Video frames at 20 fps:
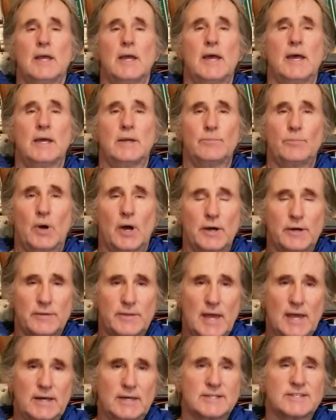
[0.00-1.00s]
And part of
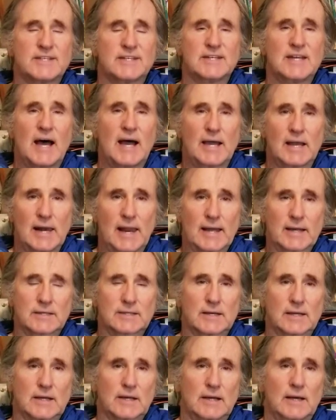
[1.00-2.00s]
that is the
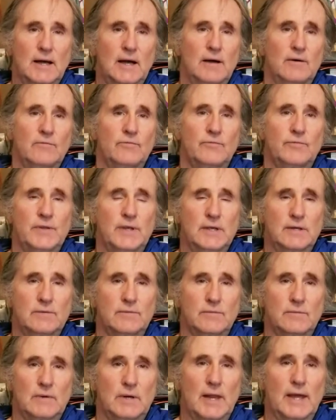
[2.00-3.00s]
dialectic of the
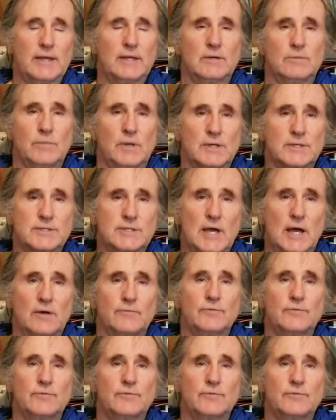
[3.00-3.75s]
Enlightenment itself.